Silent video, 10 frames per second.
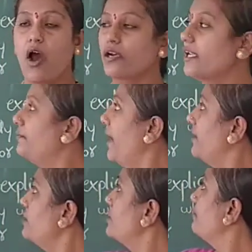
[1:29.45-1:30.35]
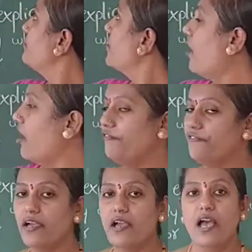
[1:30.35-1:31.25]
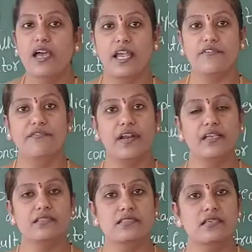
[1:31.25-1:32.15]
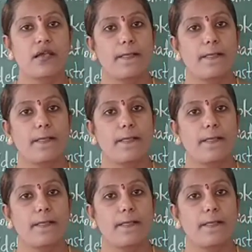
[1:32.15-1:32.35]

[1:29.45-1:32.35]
argument of reference